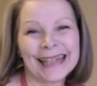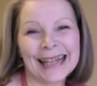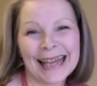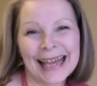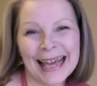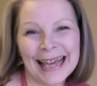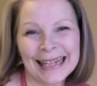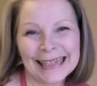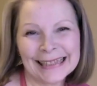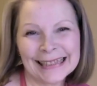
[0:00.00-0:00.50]
the
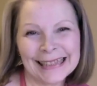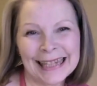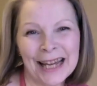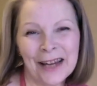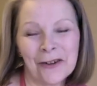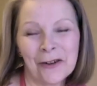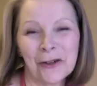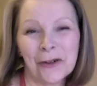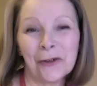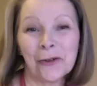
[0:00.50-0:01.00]
cake's
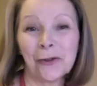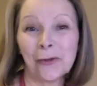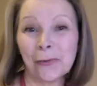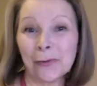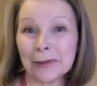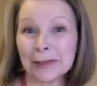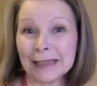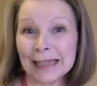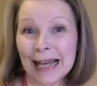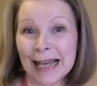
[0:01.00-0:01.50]
now cool,
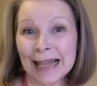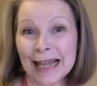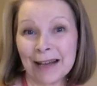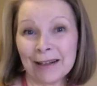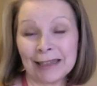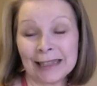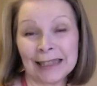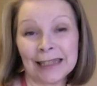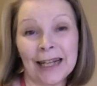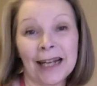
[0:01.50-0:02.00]
we'll set
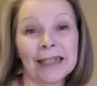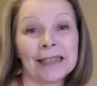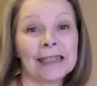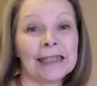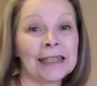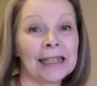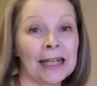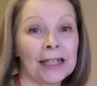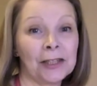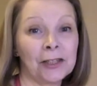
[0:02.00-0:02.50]
that aside
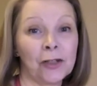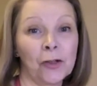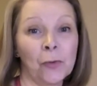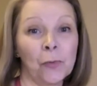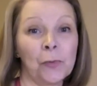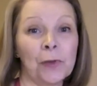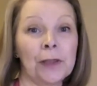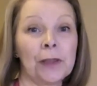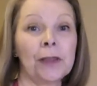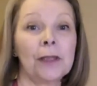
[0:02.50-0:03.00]
and get
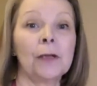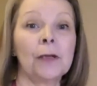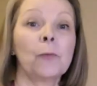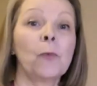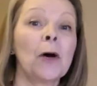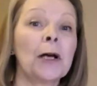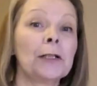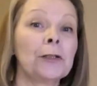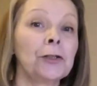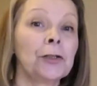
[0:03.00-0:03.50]
on with the
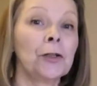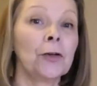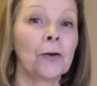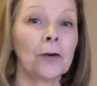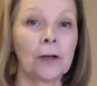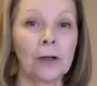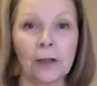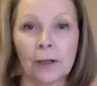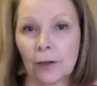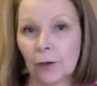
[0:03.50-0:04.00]
white
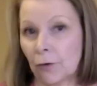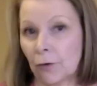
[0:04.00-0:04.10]
chocolate